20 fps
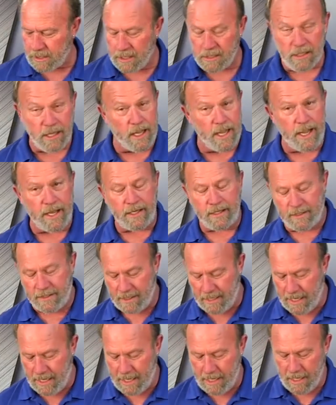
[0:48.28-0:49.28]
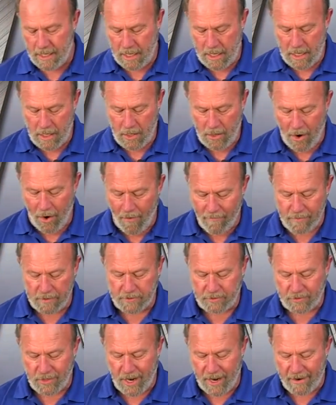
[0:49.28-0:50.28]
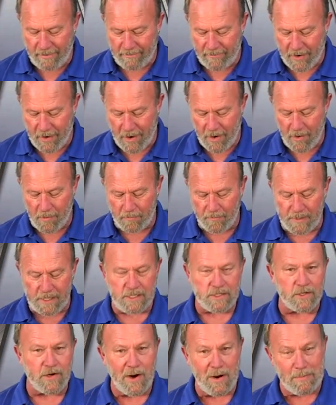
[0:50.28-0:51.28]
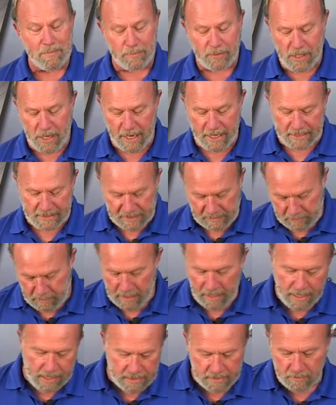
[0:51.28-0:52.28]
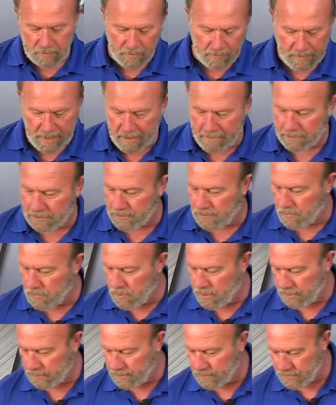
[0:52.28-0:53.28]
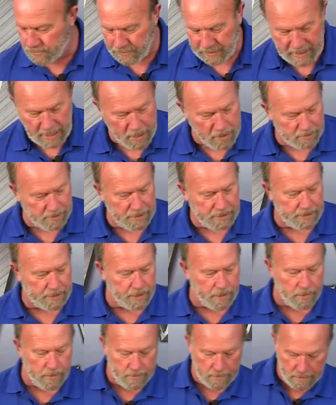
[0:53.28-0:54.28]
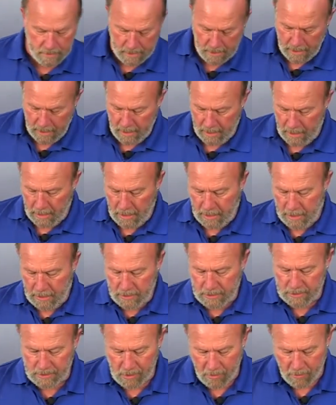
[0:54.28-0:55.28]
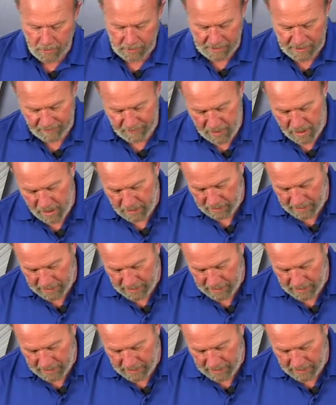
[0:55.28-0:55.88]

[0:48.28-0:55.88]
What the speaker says: unlike the overdrive hub, these aren't blind splines. We'll be able to work those down in there. So we're leaving our